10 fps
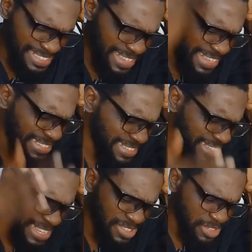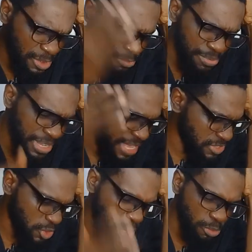this international break
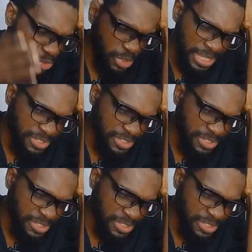has come to